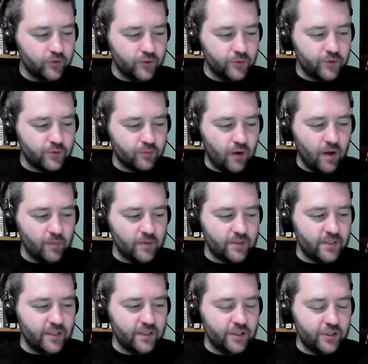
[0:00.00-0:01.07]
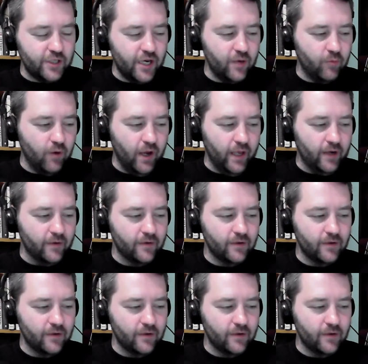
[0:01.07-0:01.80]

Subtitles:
Juice Robinson, and Jay White.